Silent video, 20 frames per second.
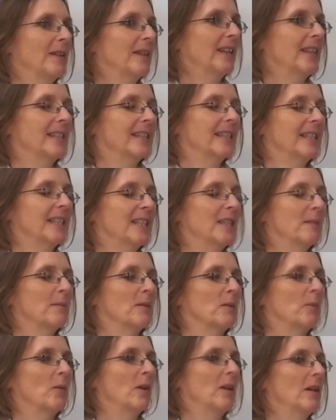The system's
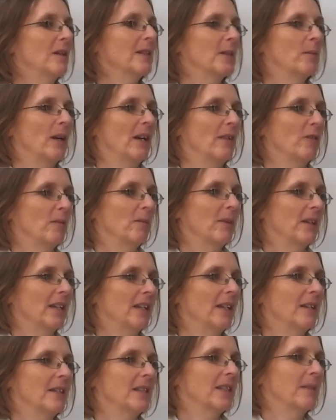worlds away from what it
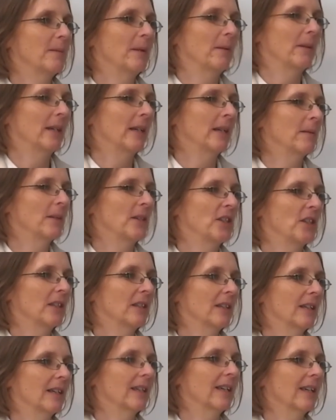used to be when I was
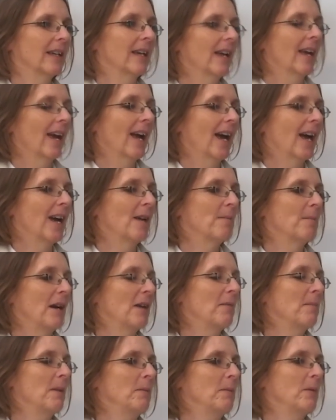younger. I
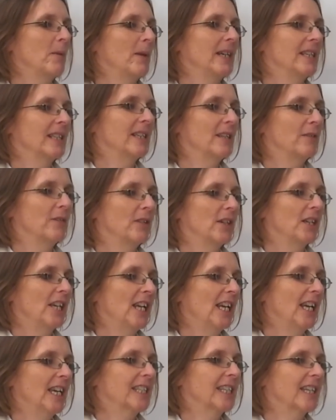remember waiting over a year
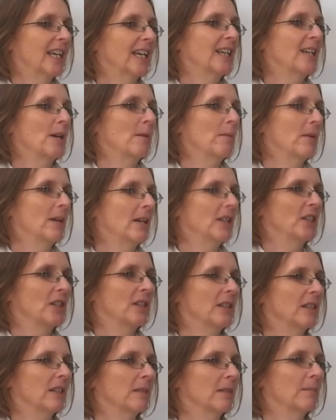to get an operation
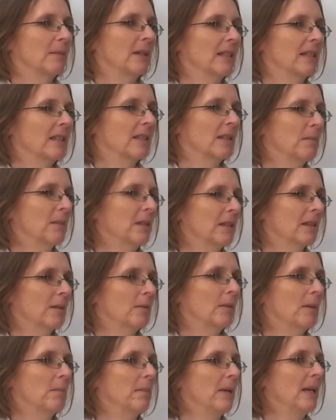done on my stomach when
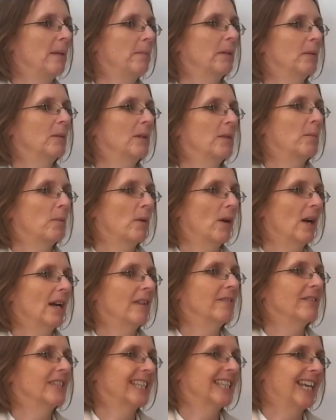people with private